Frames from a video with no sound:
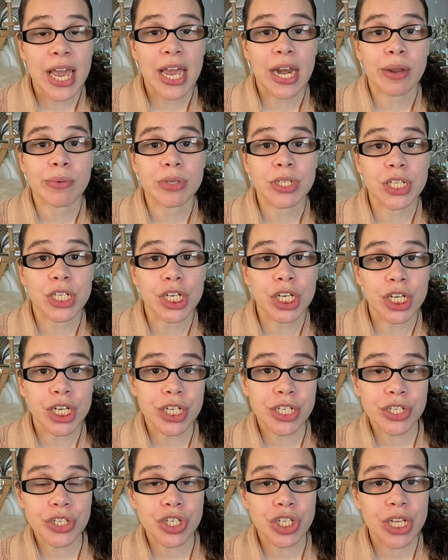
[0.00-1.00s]
and it was the
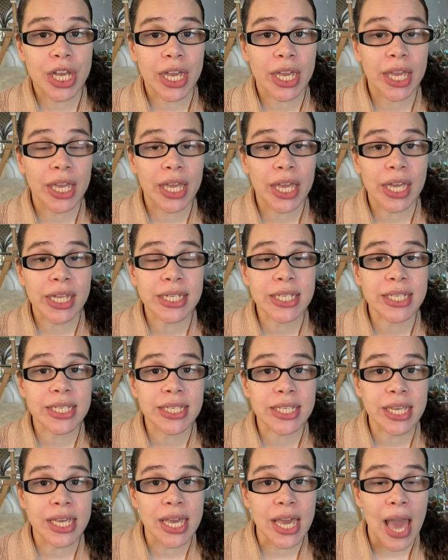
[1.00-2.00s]
nurse checking in to
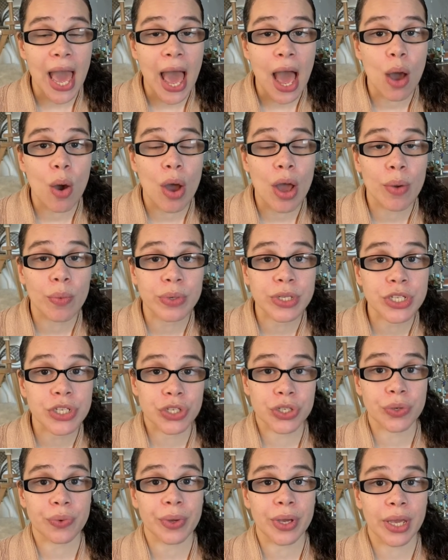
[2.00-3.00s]
see how I
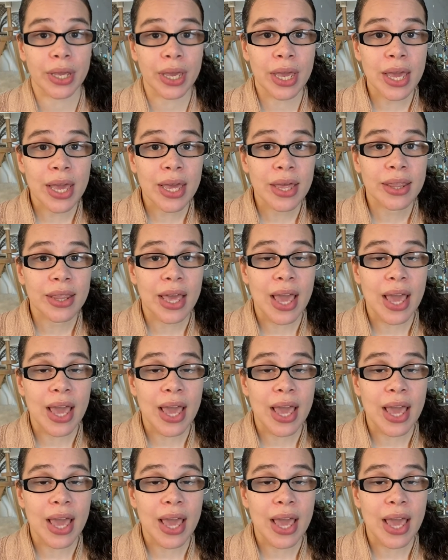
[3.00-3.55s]
was doing.